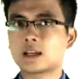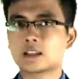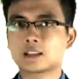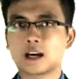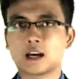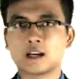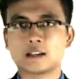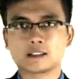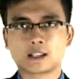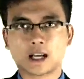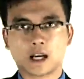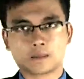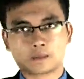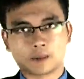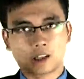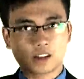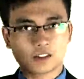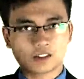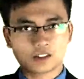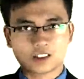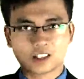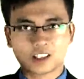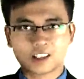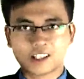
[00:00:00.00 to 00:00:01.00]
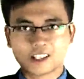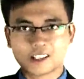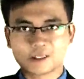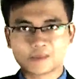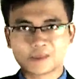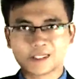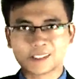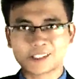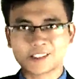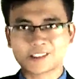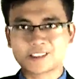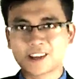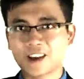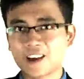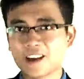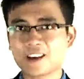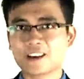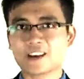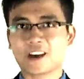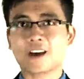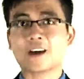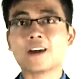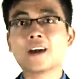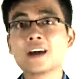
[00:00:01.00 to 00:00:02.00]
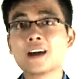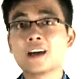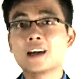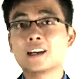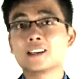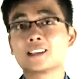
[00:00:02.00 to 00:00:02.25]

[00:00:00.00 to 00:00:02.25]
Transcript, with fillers: that I'm going to donate the money to you.